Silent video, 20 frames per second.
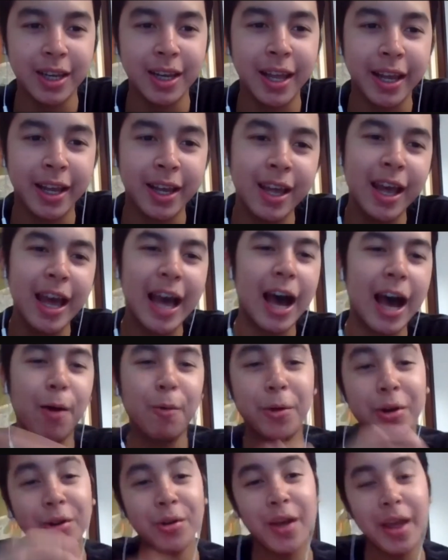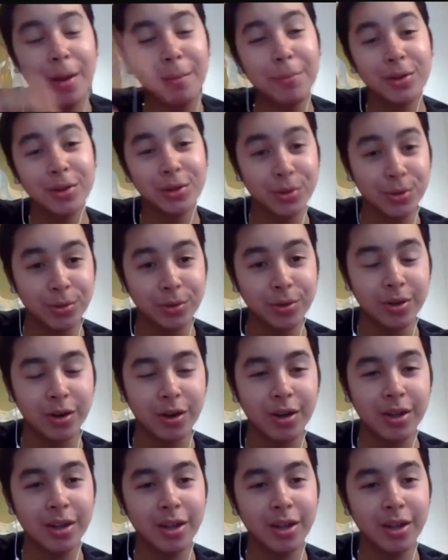like, how were you able to